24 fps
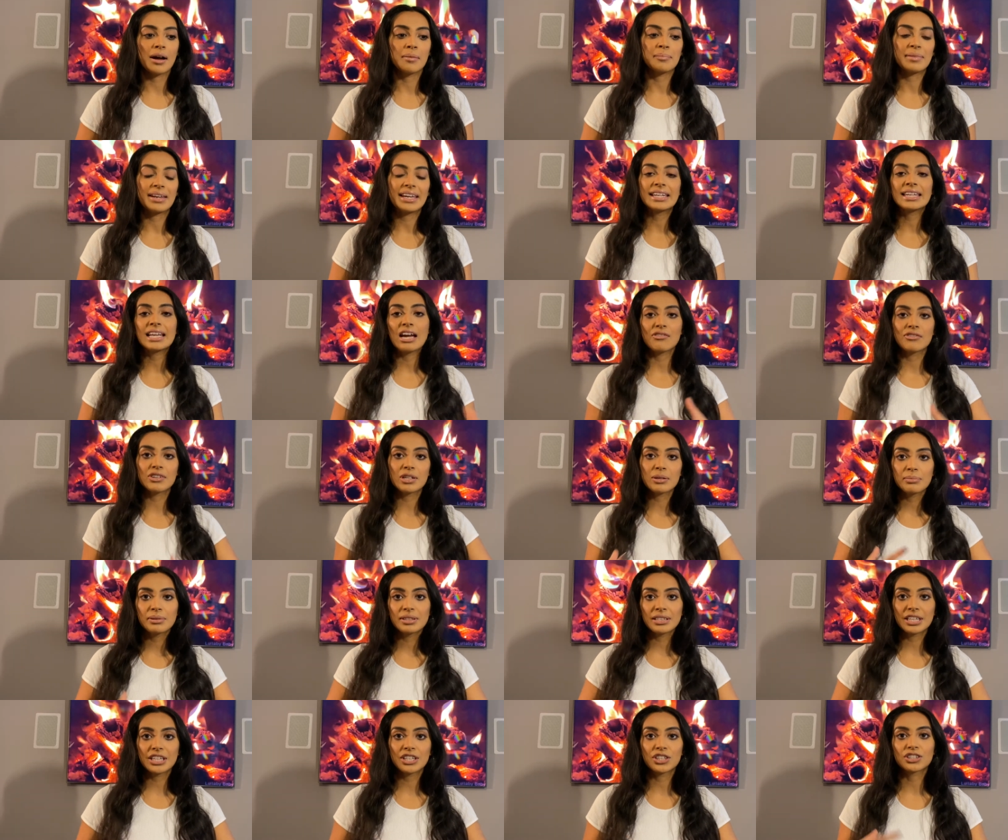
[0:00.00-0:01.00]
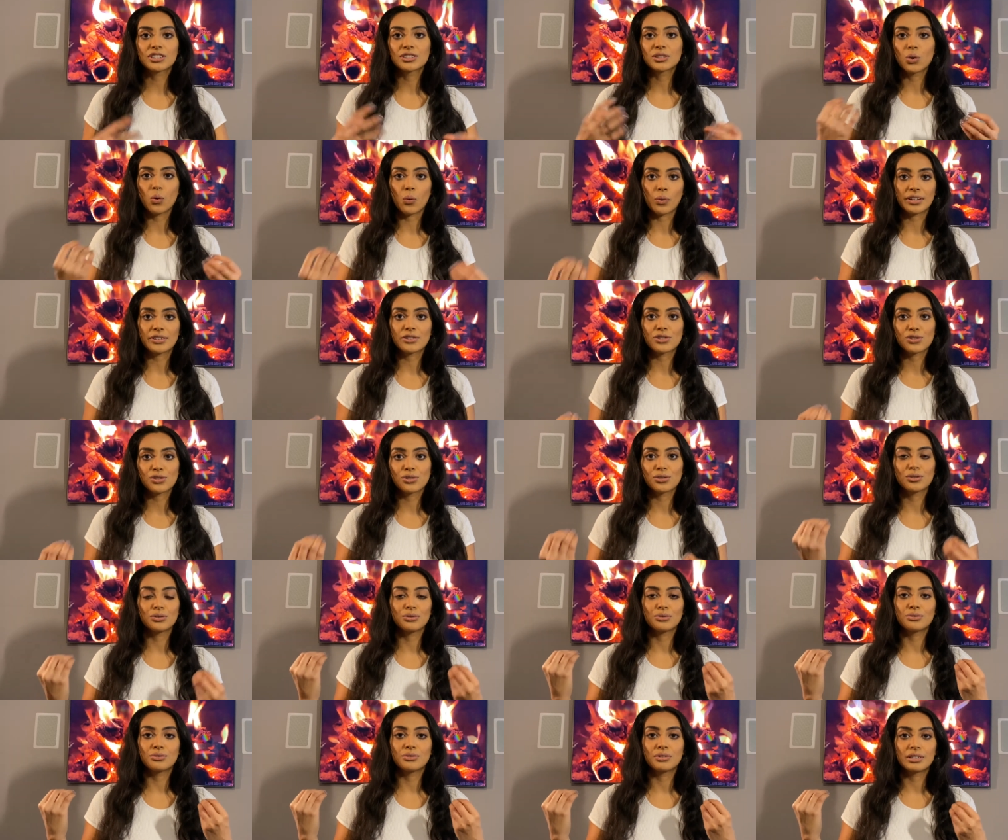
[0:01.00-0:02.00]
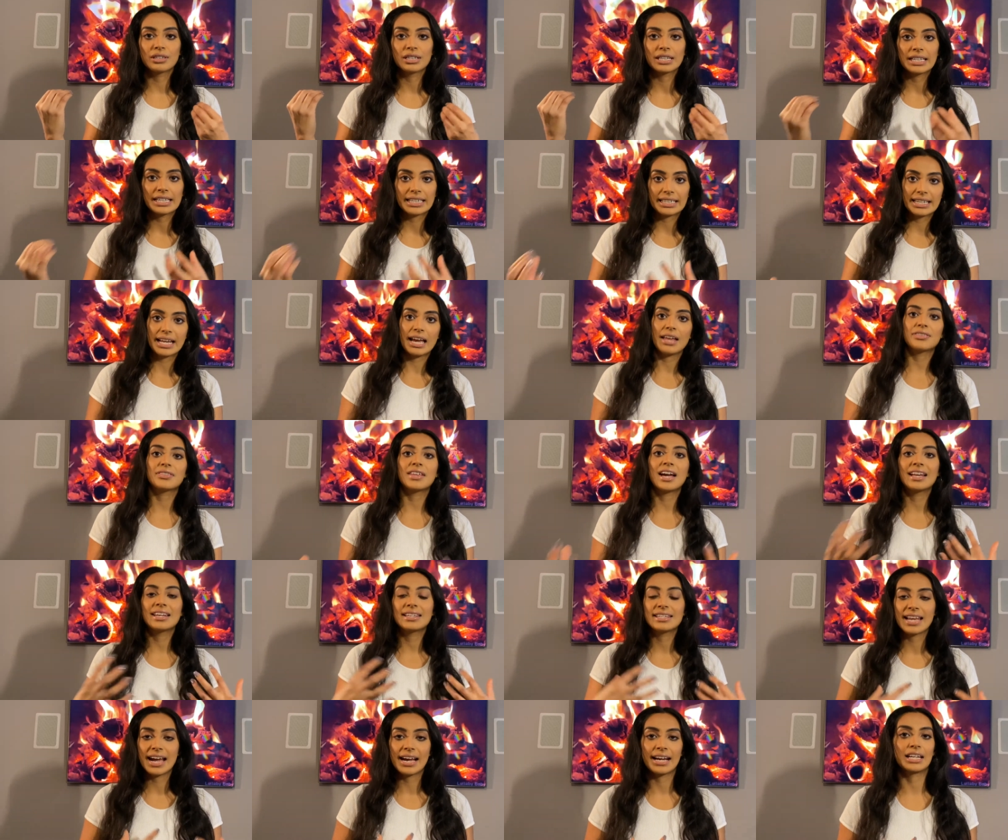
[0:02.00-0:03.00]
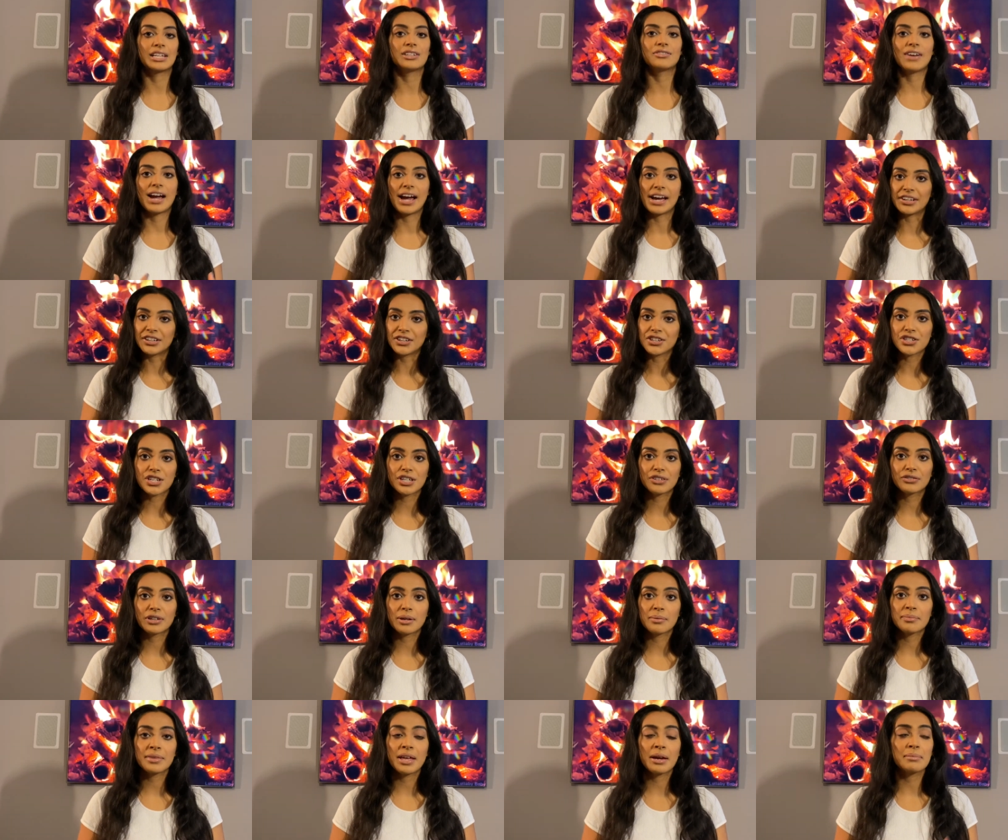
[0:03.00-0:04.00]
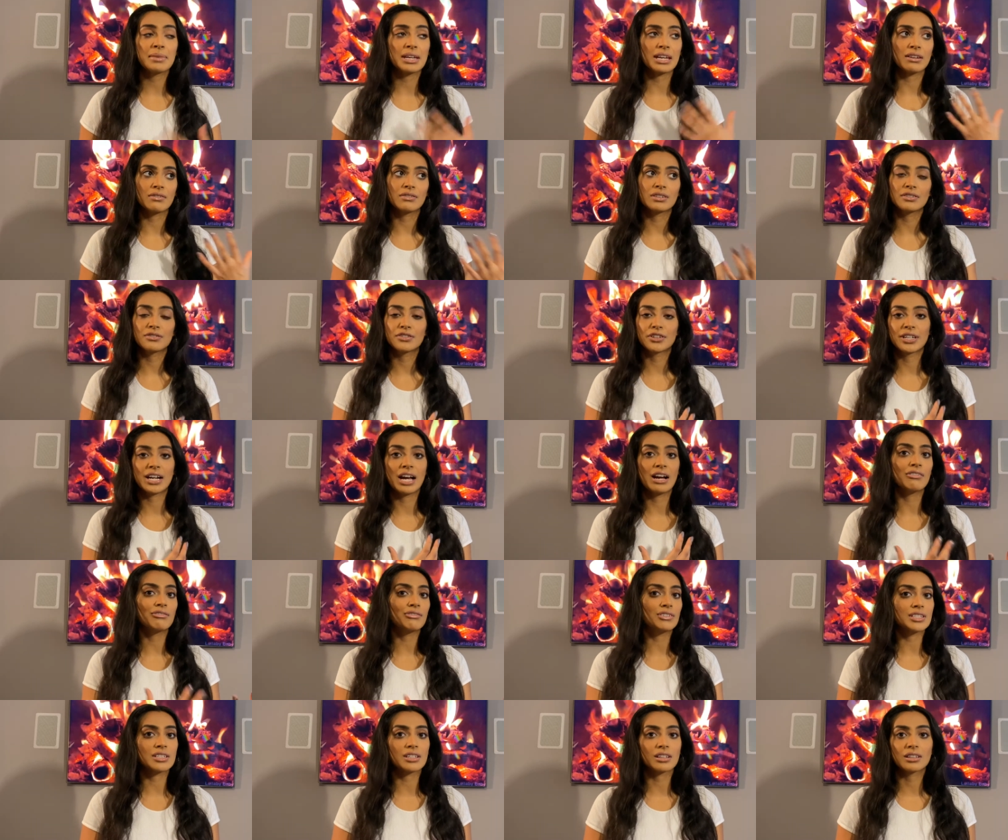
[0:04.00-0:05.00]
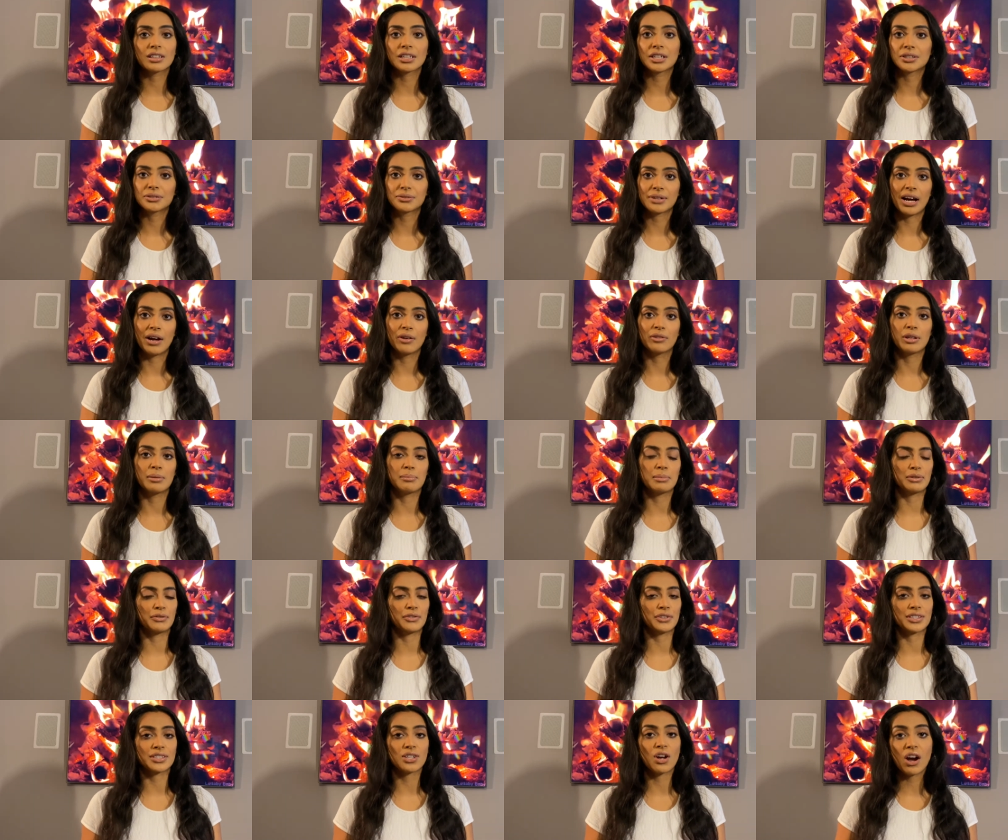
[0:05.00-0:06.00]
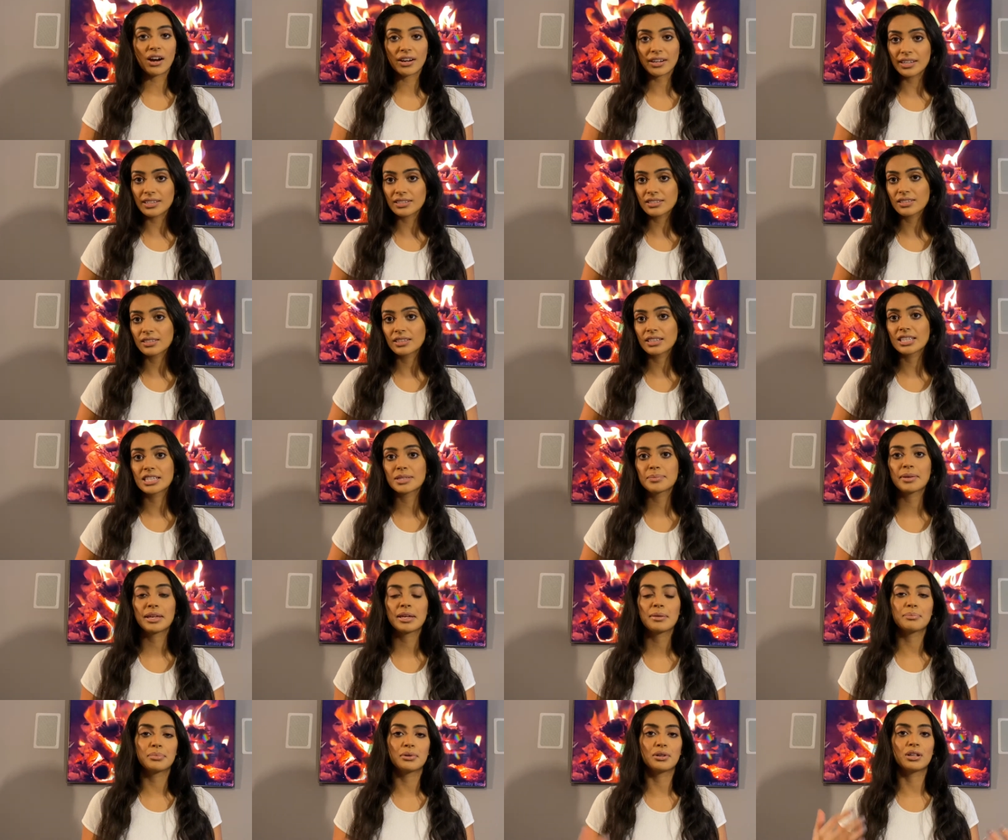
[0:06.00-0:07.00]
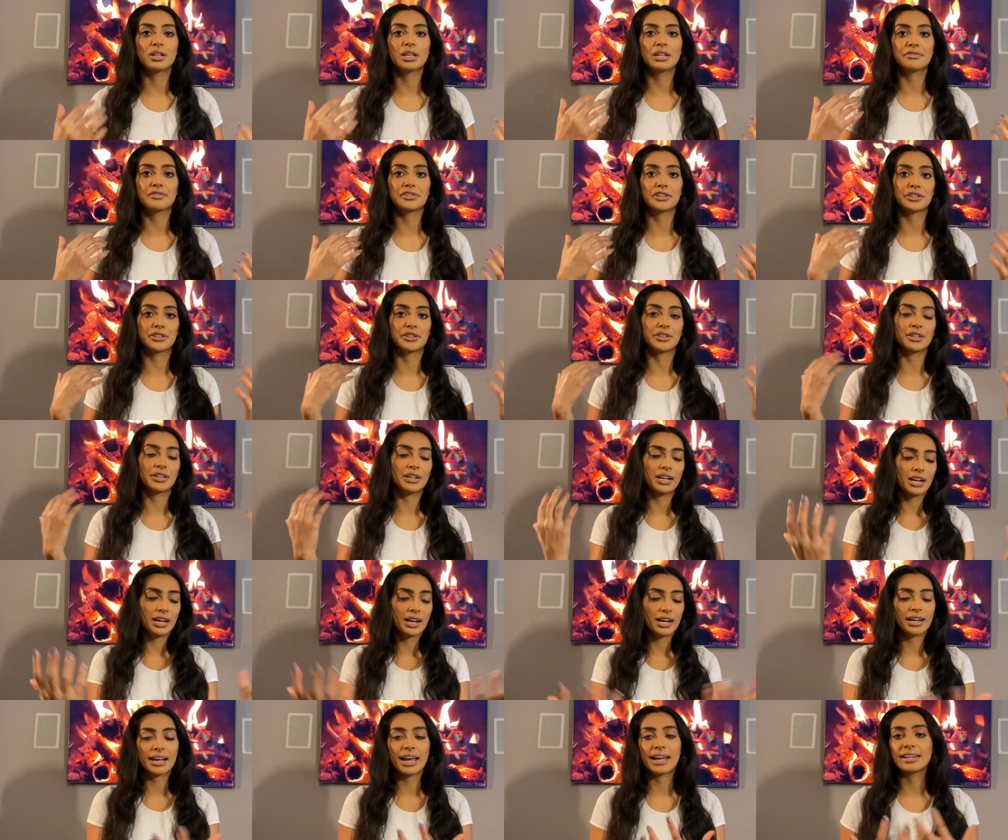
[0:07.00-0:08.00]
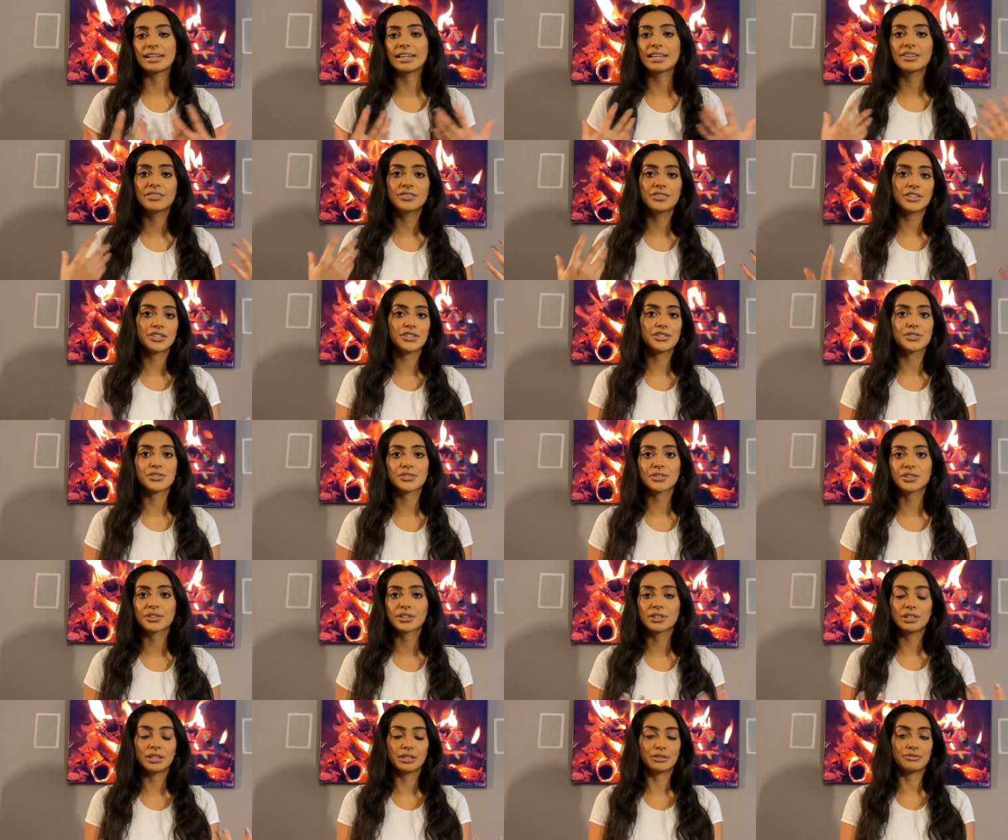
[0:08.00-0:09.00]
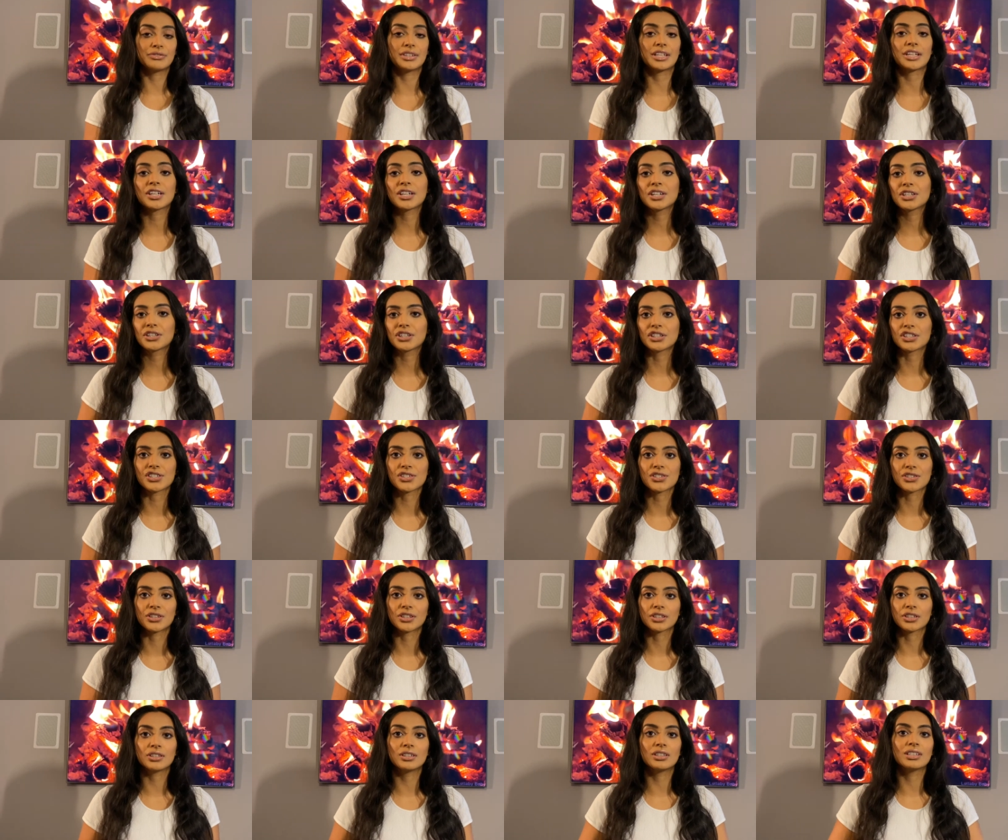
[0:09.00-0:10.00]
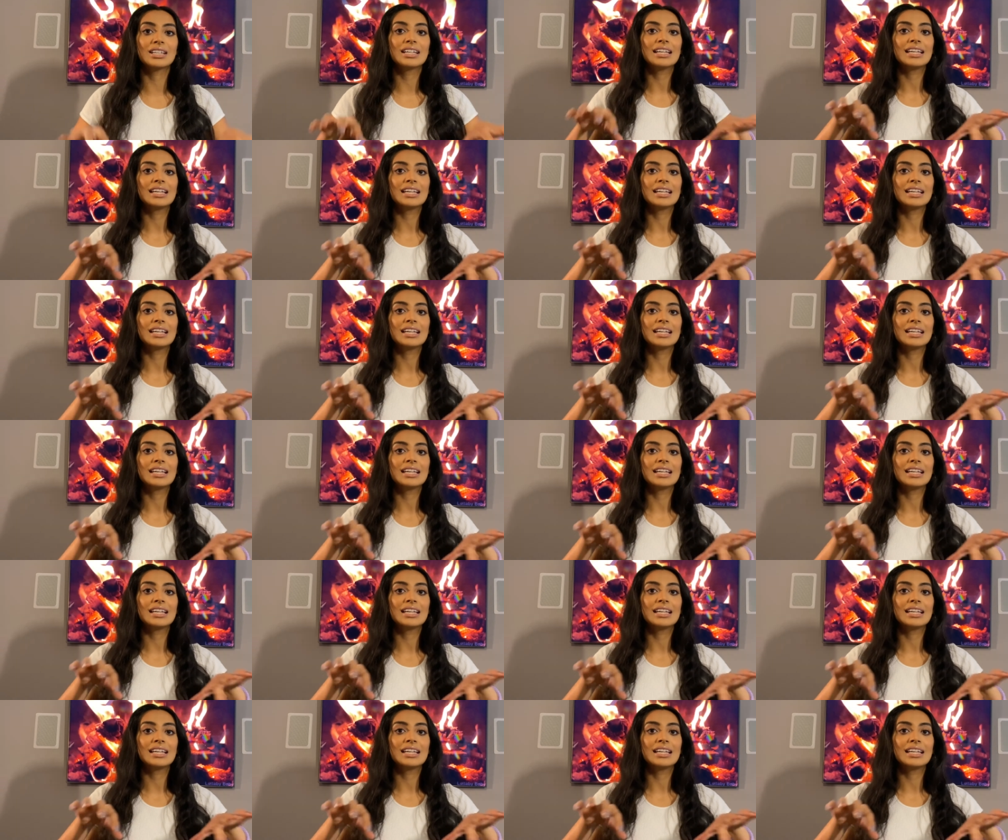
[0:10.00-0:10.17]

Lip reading: Inevitably, you're going to get that negative energy from them, even if you're not physically around them. If you're talking to these people, if you're, again, in their circle, if they're in your circle,